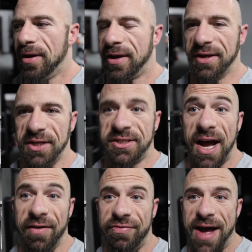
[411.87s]
because it's
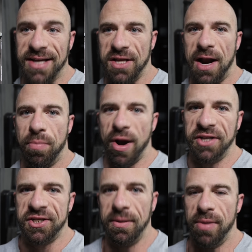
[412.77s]
kind of has a lot of
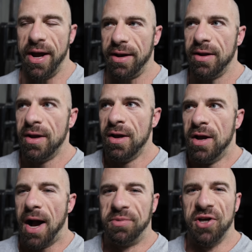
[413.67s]
bracing but
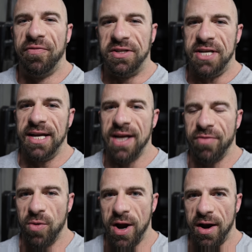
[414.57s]
I'm so fatigued
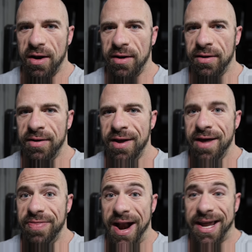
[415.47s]
everywhere
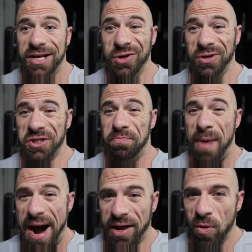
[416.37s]
that I can do it just
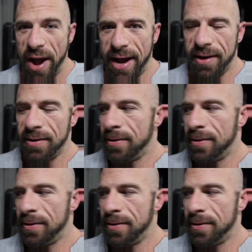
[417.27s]
body weight